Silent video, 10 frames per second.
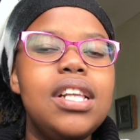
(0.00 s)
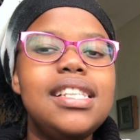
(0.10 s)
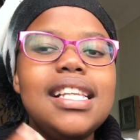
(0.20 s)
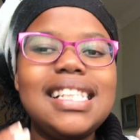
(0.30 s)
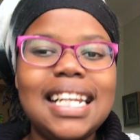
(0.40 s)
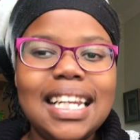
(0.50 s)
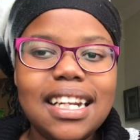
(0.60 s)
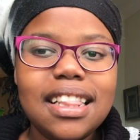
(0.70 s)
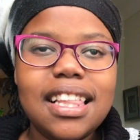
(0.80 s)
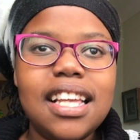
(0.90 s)
It's
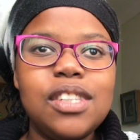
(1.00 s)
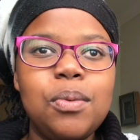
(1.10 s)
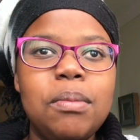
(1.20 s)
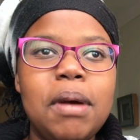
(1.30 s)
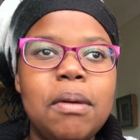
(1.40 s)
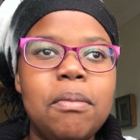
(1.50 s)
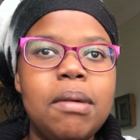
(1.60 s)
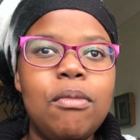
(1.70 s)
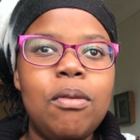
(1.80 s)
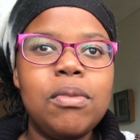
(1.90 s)
little things. When my
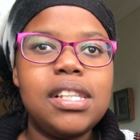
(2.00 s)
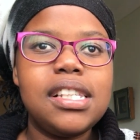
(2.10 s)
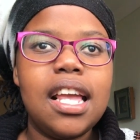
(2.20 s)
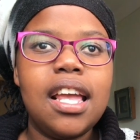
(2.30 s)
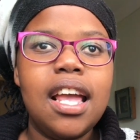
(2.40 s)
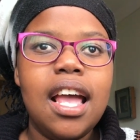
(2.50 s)
mom would say,